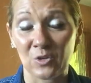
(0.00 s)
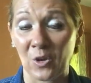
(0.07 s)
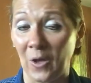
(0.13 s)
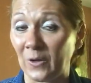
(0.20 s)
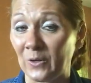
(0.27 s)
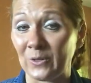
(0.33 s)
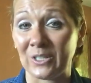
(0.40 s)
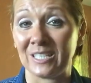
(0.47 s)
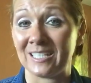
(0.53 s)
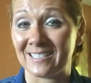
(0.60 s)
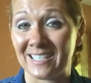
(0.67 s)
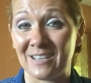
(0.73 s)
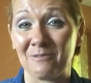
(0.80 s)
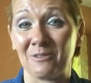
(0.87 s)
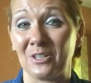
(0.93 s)
Not only
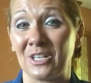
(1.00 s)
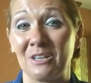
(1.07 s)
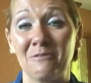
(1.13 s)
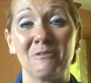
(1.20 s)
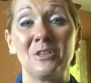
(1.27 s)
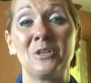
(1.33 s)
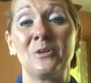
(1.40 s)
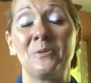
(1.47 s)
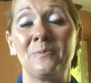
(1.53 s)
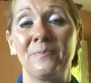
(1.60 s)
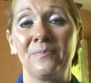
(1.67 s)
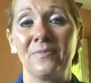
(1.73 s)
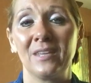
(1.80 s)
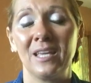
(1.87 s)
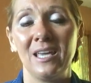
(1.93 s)
does he forgive you,
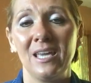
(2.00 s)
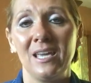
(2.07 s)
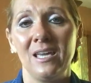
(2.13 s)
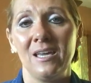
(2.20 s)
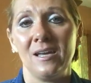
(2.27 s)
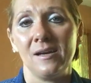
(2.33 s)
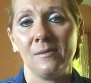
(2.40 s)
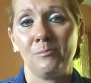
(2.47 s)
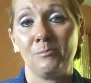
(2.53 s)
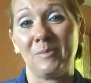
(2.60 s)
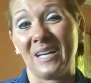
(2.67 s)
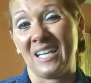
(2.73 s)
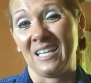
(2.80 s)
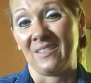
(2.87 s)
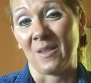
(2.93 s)

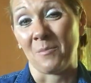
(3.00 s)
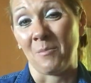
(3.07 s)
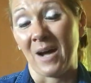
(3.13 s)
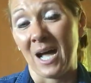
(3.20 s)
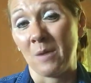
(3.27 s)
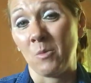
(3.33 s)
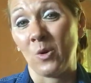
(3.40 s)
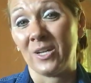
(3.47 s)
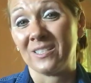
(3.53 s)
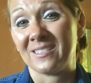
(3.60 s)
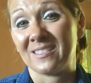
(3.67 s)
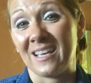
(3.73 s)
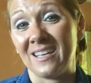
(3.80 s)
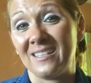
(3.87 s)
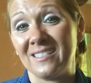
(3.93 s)
but in the Bible,
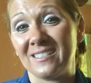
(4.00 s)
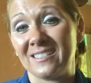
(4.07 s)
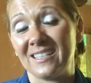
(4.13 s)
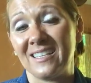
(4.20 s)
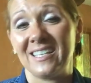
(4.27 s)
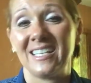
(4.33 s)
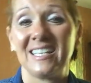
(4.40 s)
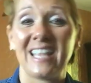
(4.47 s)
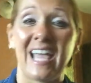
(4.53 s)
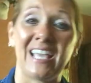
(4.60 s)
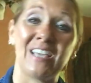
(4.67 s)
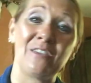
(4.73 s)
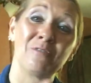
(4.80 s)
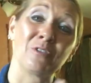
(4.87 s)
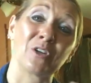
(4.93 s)
it says that
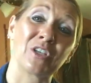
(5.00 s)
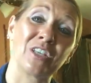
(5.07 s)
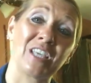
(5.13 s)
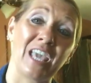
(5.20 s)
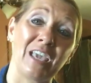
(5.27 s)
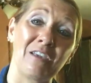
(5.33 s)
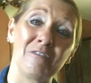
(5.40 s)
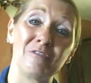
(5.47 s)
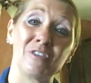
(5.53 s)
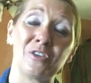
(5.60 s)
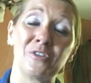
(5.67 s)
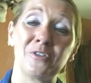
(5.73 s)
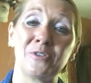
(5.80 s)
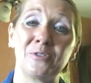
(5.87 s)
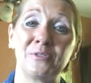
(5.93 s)
He forgave
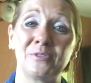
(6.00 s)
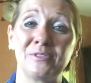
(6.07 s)
you